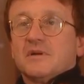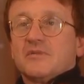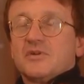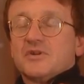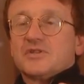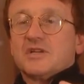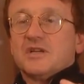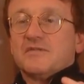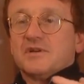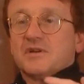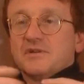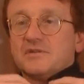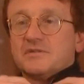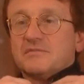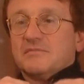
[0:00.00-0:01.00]

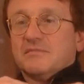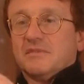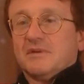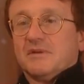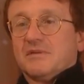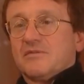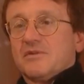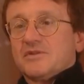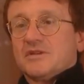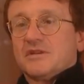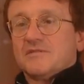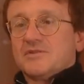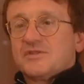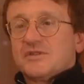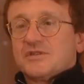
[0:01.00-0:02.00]

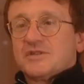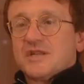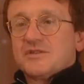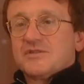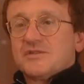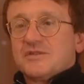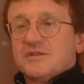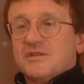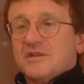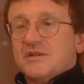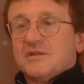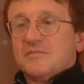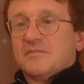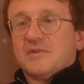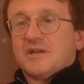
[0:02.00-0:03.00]
crossover successes in
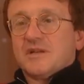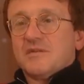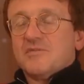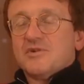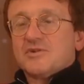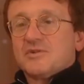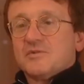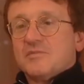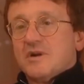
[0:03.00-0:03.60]
the commercial